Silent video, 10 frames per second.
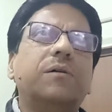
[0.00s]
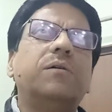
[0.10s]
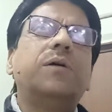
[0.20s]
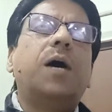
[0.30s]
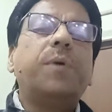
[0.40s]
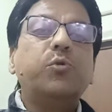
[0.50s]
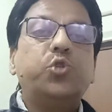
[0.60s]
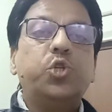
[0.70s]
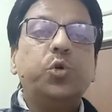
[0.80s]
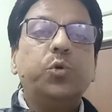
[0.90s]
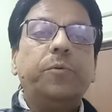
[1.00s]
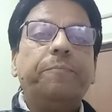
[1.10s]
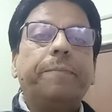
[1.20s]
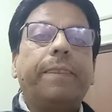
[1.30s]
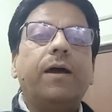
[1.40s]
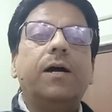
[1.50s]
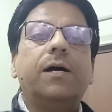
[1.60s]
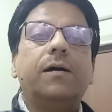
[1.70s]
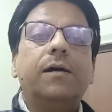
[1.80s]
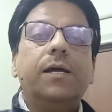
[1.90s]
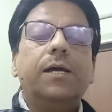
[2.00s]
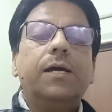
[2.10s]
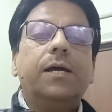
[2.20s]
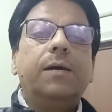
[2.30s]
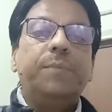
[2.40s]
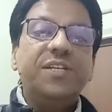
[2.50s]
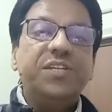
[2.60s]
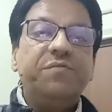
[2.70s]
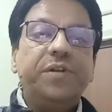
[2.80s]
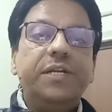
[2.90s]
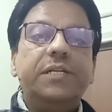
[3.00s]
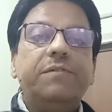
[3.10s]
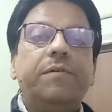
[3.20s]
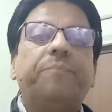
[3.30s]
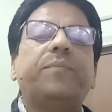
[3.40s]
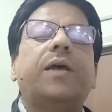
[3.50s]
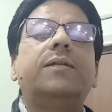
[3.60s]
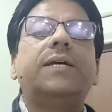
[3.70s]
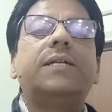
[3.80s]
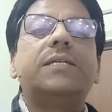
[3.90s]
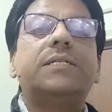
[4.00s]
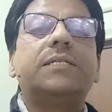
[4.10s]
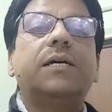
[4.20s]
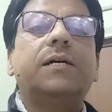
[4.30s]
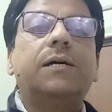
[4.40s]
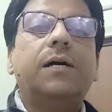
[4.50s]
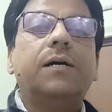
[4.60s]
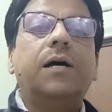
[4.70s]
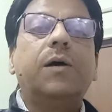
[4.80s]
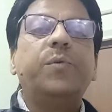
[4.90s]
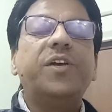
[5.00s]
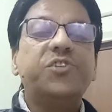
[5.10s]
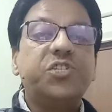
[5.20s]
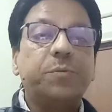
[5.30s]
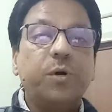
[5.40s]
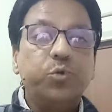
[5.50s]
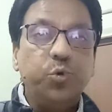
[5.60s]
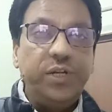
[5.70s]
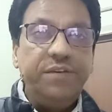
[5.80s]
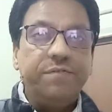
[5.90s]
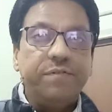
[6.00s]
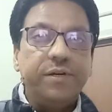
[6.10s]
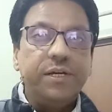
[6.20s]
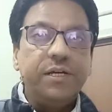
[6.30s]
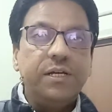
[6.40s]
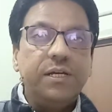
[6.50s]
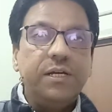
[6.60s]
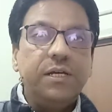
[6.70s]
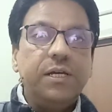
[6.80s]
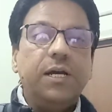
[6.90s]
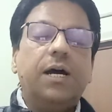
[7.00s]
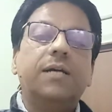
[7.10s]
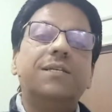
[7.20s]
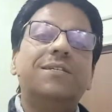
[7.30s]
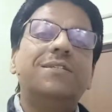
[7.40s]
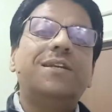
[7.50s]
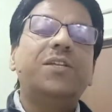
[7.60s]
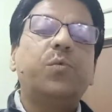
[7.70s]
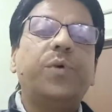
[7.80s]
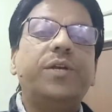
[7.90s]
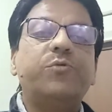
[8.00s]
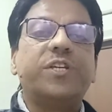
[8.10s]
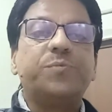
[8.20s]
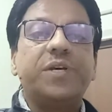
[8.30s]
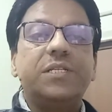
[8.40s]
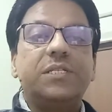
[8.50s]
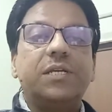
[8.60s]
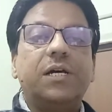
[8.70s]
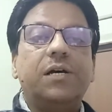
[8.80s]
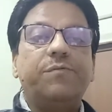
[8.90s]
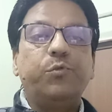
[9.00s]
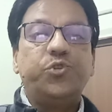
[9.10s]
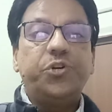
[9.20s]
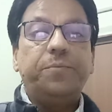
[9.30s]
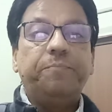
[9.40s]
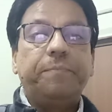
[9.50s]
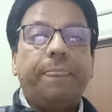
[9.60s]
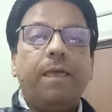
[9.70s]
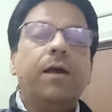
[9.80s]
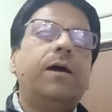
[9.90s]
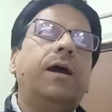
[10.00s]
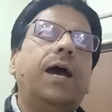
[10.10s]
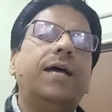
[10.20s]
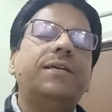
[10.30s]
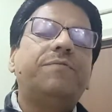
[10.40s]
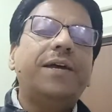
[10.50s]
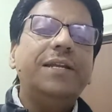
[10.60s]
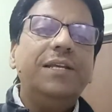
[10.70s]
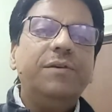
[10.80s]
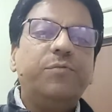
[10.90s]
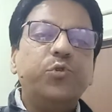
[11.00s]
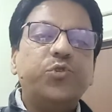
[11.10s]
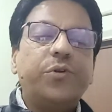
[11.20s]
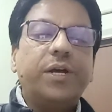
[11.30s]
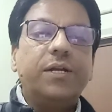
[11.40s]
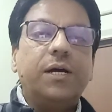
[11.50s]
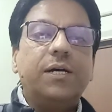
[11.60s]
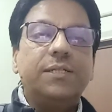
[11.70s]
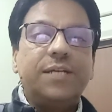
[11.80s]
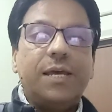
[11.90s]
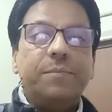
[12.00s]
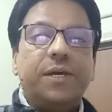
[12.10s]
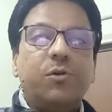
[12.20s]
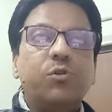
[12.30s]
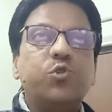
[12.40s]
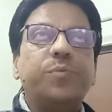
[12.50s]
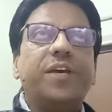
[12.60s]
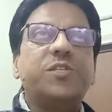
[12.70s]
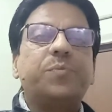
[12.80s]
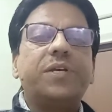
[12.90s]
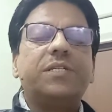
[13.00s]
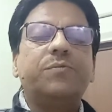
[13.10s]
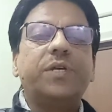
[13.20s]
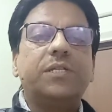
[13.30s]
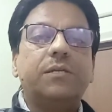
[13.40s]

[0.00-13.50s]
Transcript: about to plus infinitive. That is, we are just about to leave. This is another way to express future. And finally, future time can also be expressed with